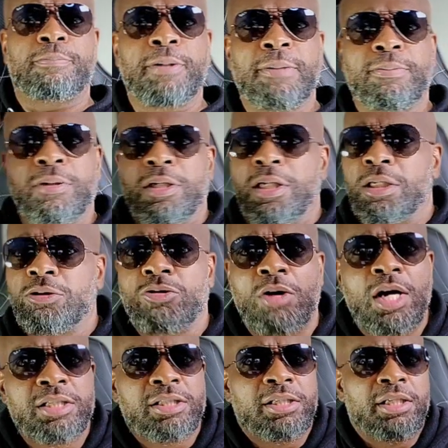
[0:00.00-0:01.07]
people that have
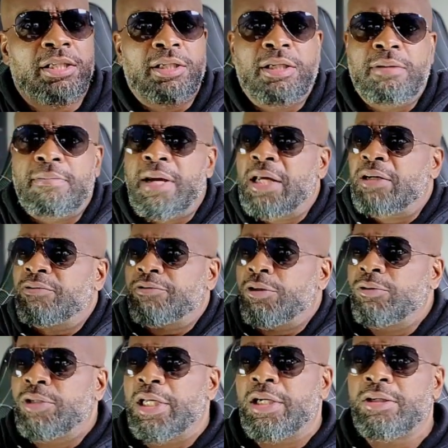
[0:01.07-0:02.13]
crossed it in a matter of
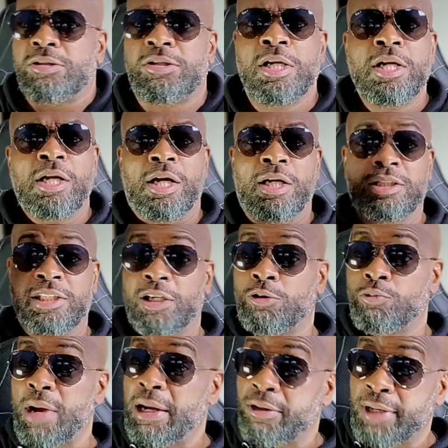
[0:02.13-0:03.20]
2 years. It's at a
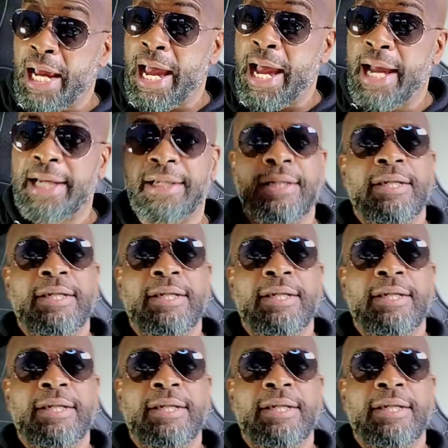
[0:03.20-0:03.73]
record high.